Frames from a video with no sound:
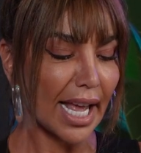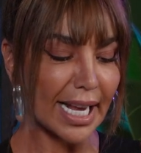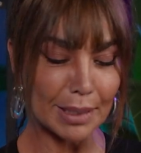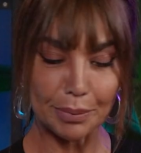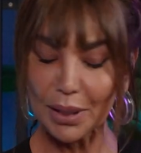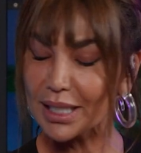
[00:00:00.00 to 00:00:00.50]

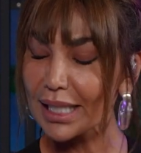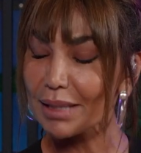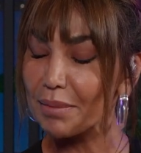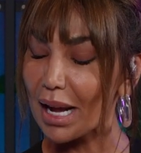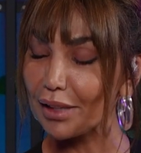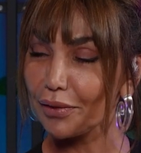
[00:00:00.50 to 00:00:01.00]

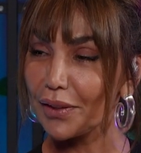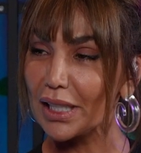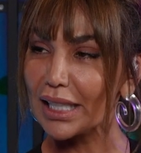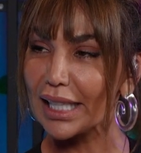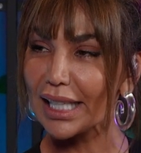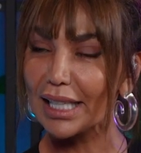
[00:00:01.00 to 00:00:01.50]
expressing my
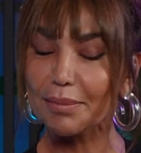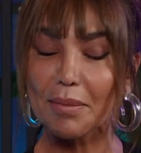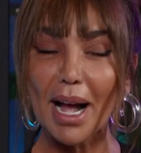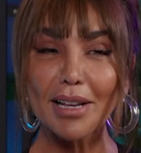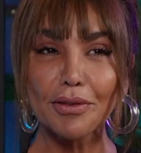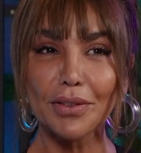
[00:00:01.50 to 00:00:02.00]
feeling.
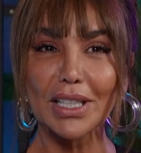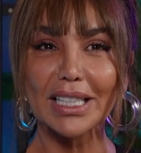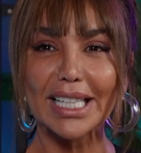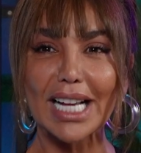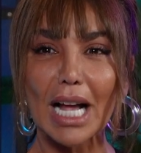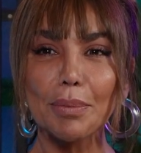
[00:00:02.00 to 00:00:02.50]

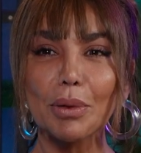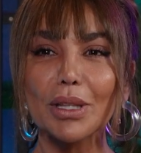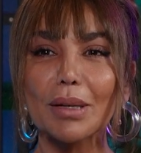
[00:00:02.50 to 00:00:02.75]
I put